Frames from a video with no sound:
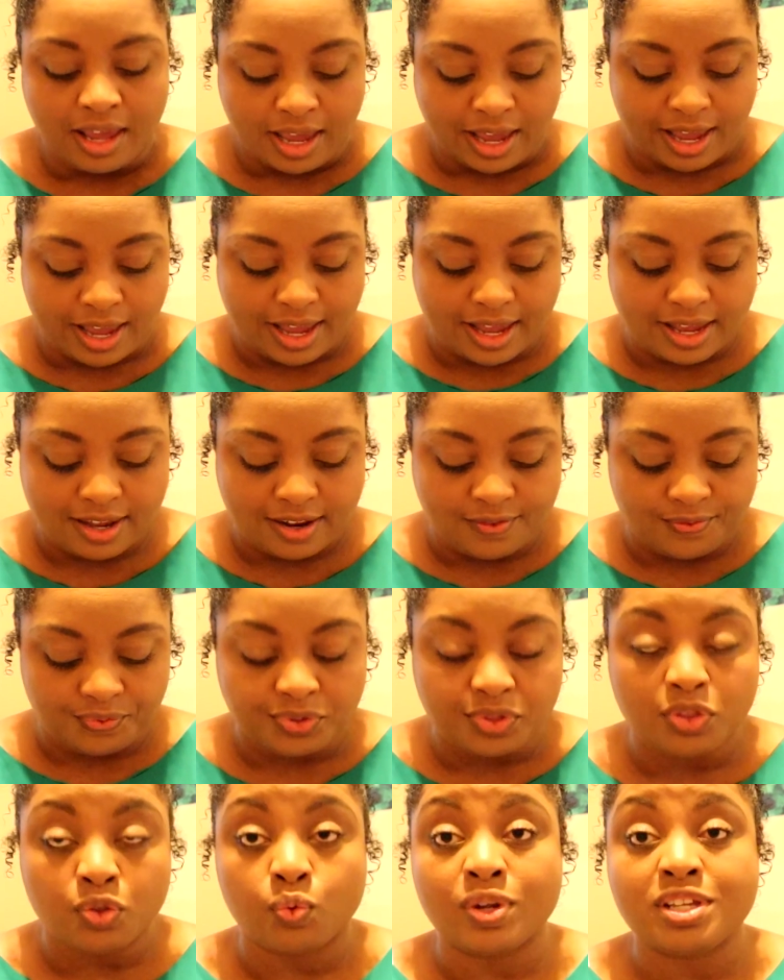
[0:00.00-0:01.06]

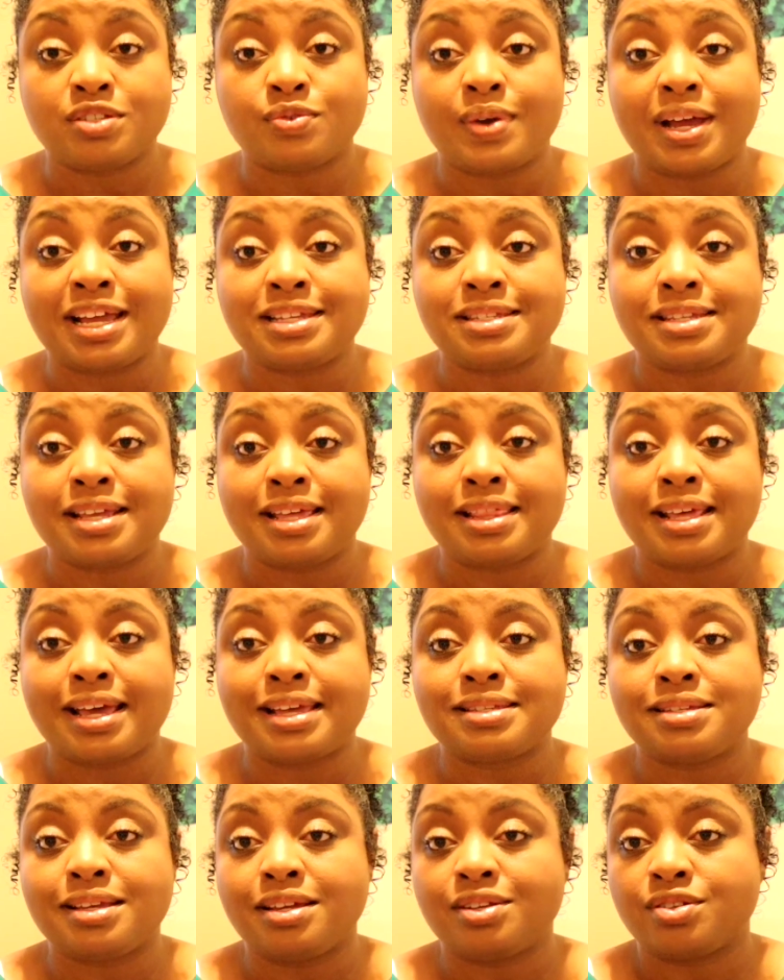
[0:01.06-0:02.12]
And the reason why I say
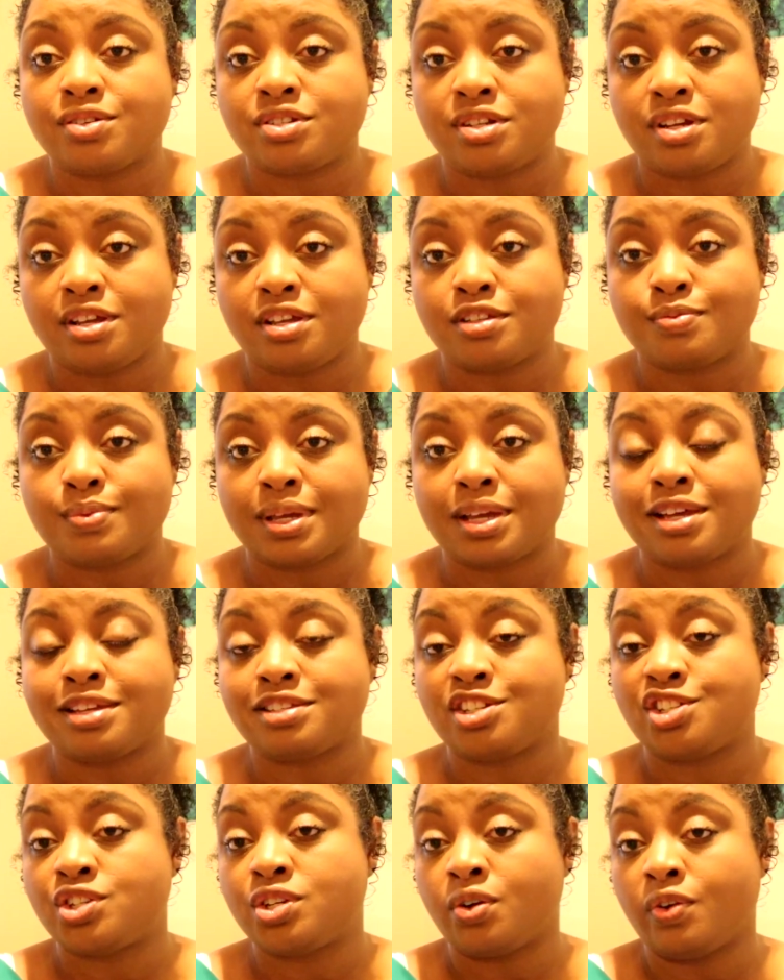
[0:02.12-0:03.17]
that's interesting is because
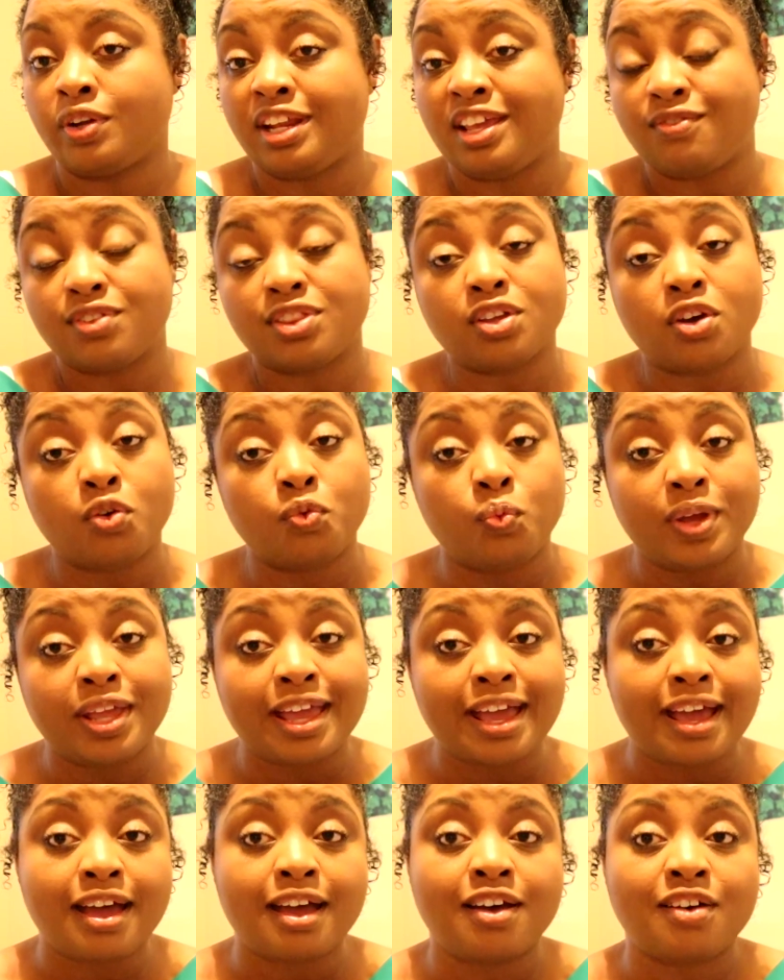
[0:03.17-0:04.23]
it's showing, even though we
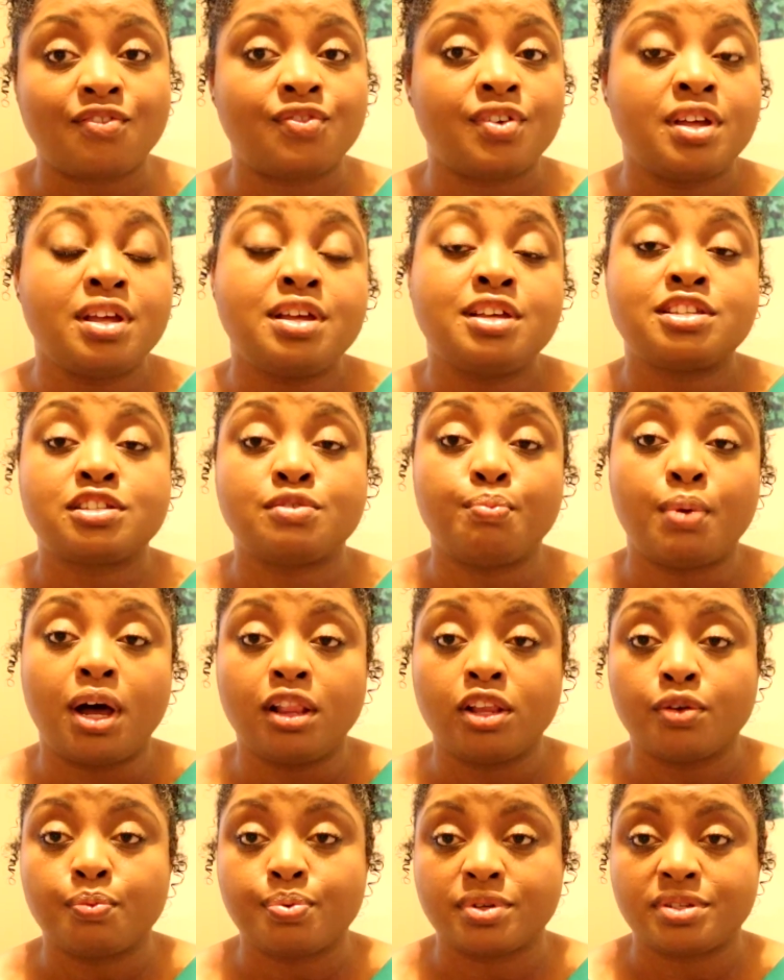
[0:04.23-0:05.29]
have
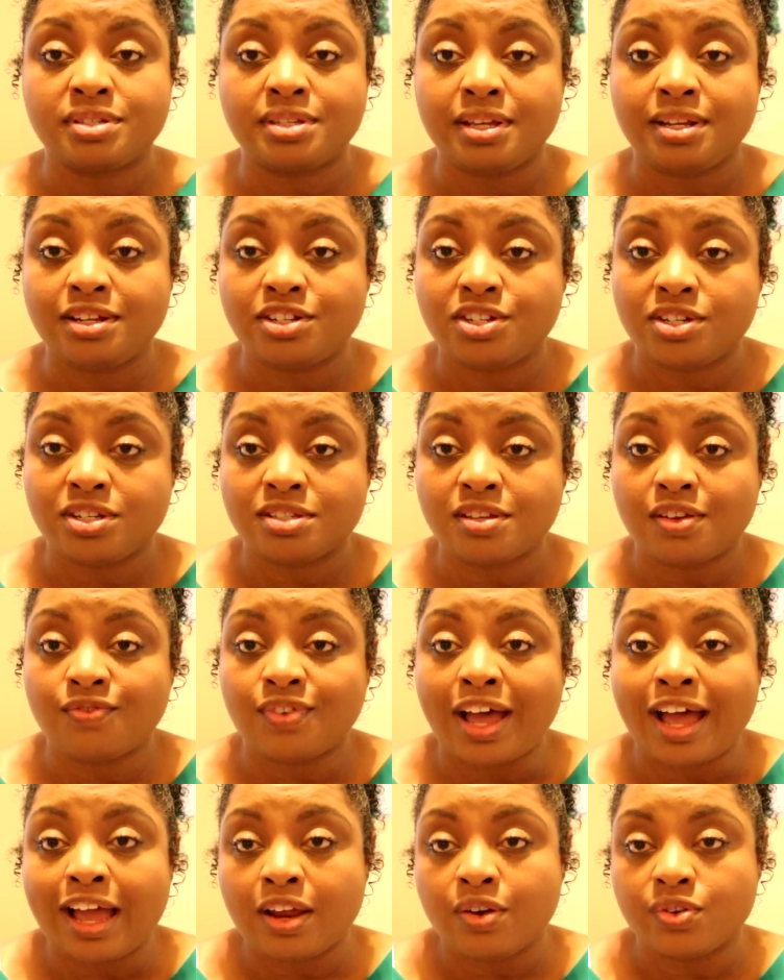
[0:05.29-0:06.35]
smaller percentages of
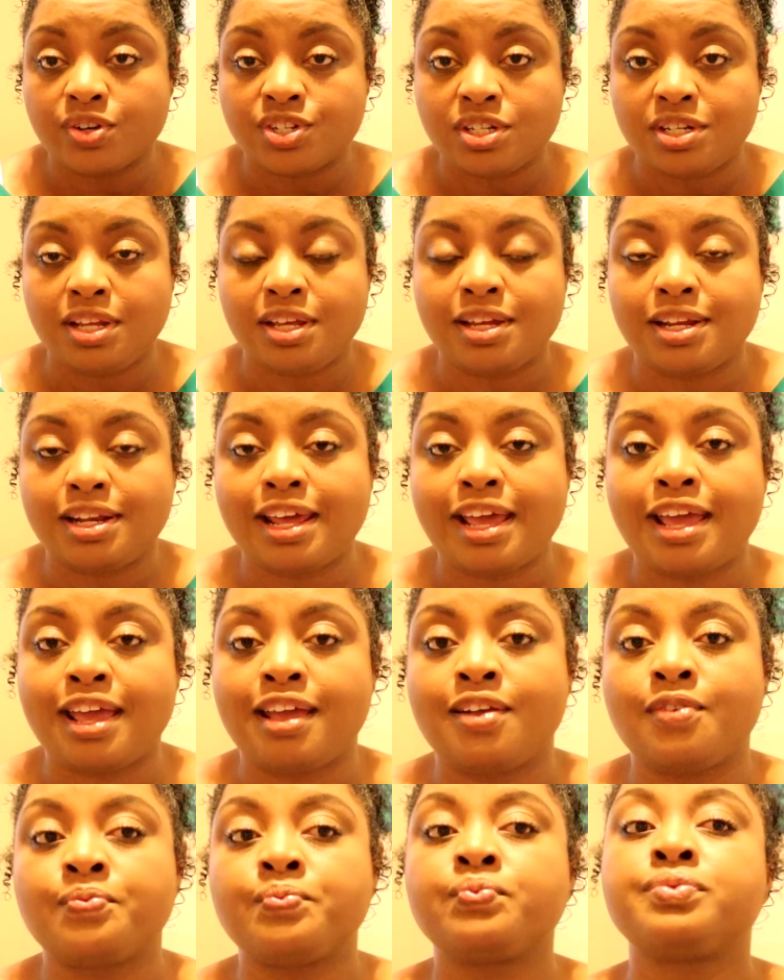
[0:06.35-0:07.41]
Irish
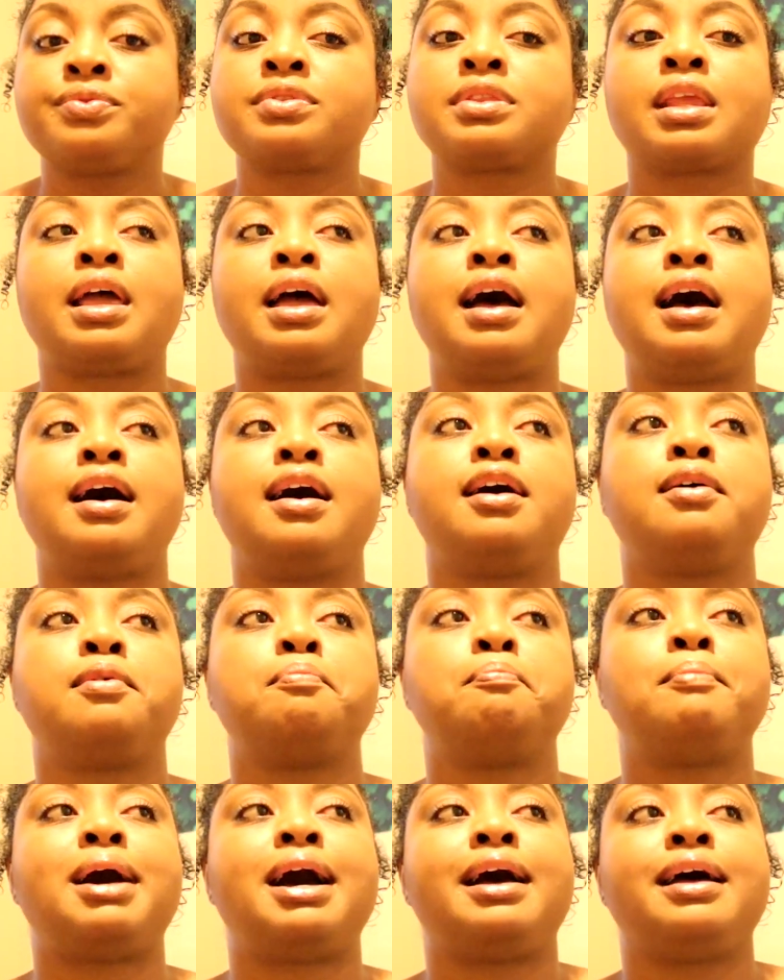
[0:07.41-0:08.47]
DNA,
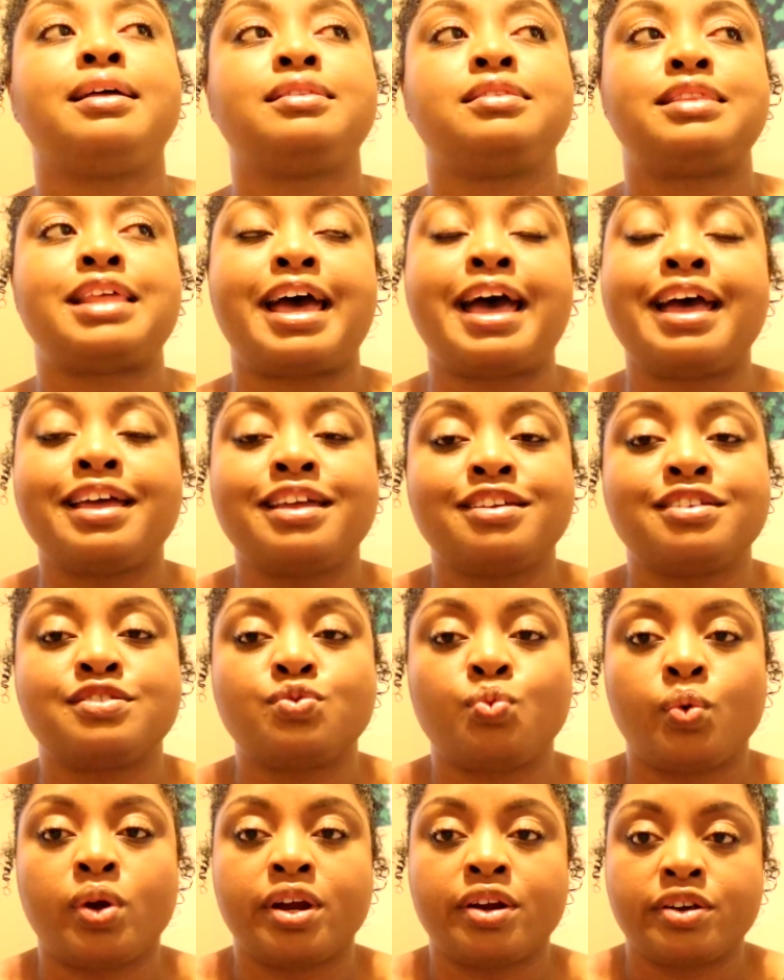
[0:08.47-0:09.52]
that
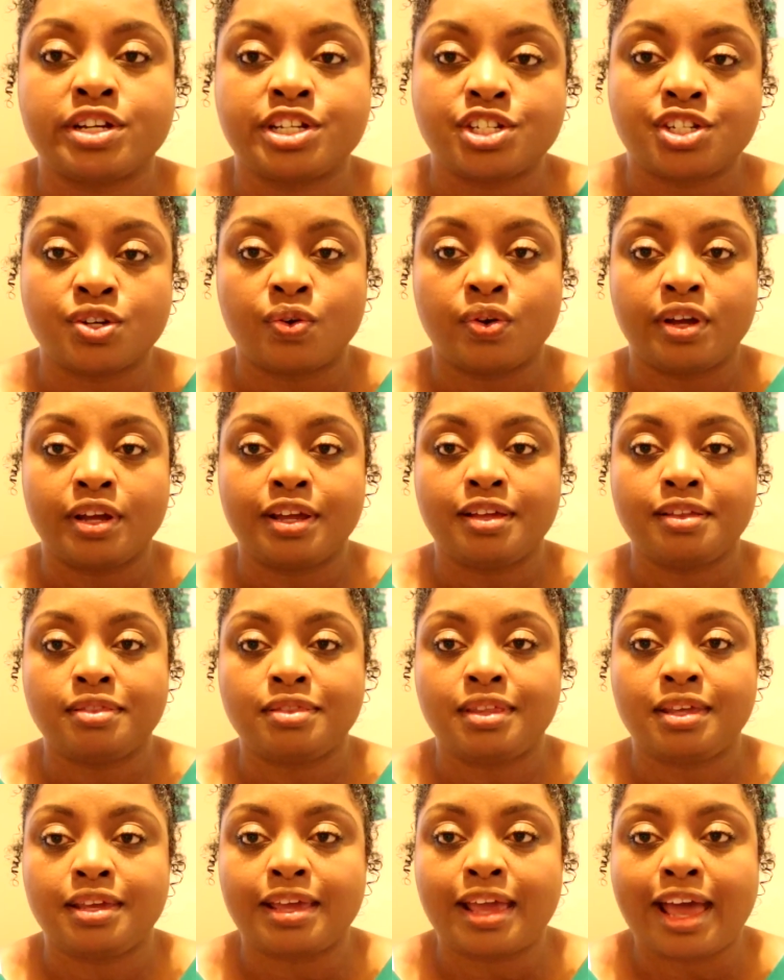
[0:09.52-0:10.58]
is where it's showing
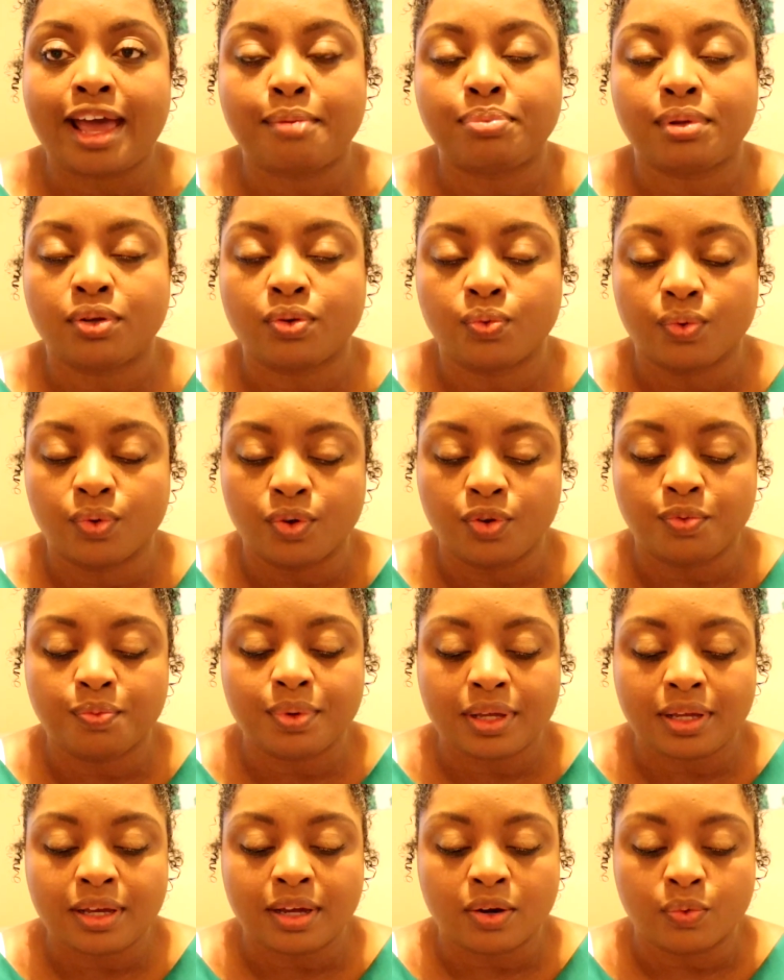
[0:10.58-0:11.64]
the haplogroup
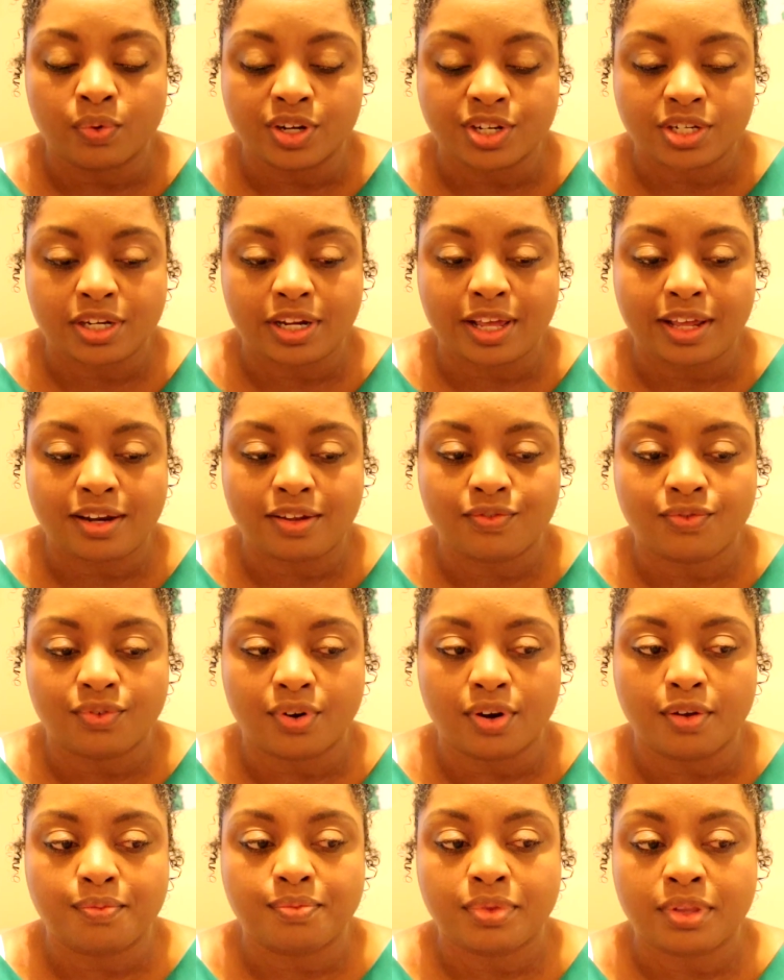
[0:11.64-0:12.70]
originated
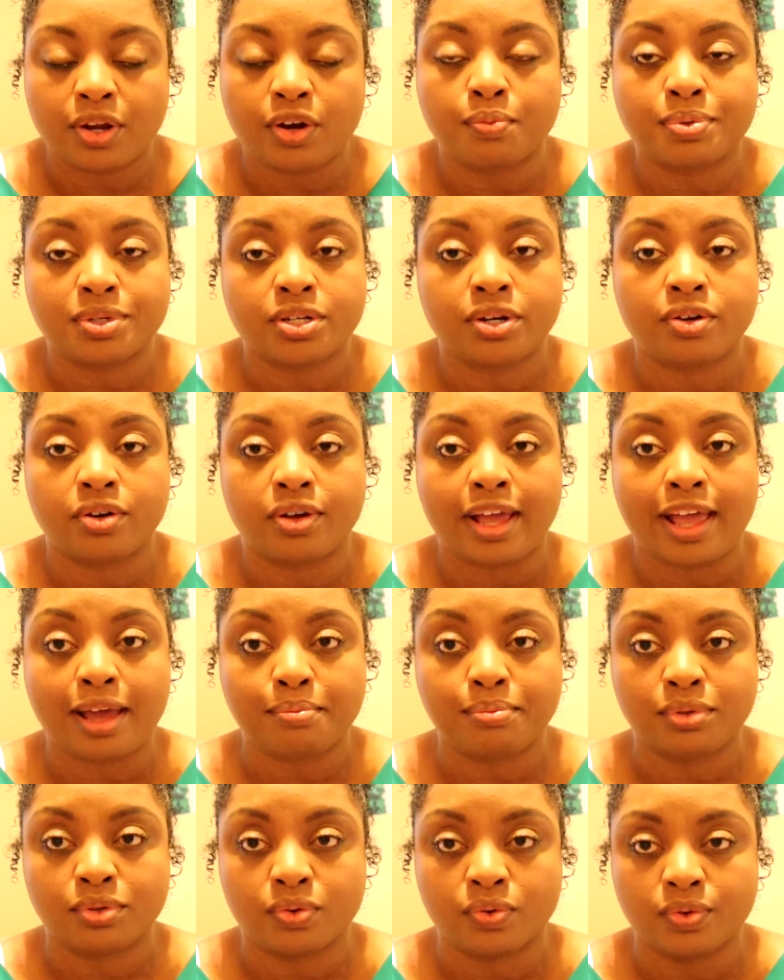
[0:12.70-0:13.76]
from, their paternal
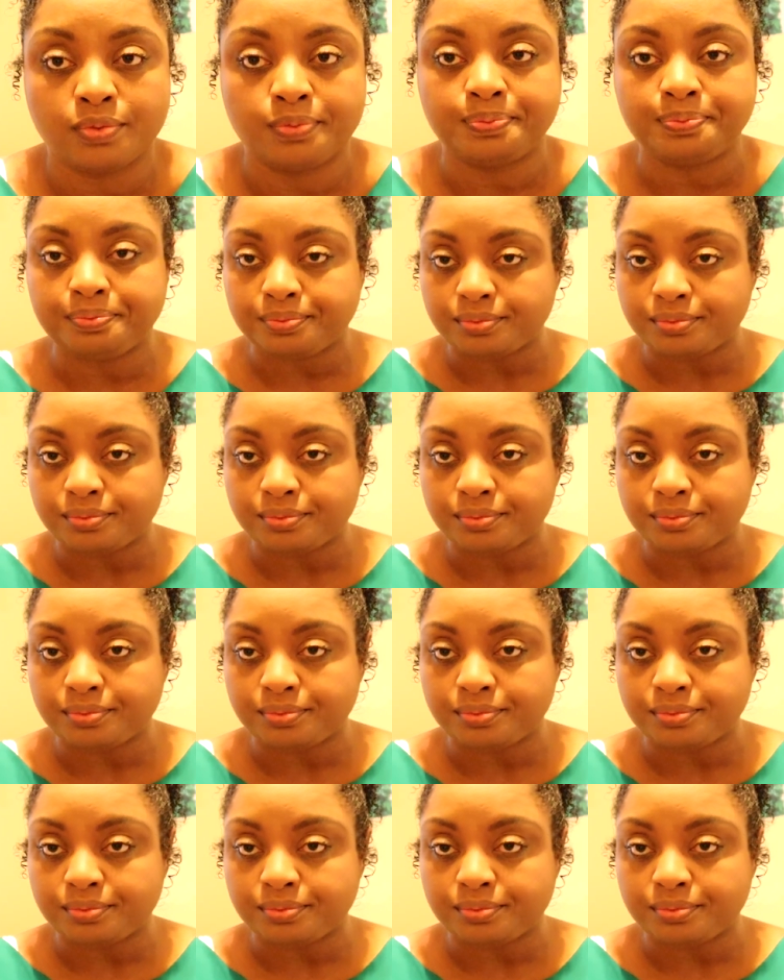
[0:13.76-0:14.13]
haplogroup.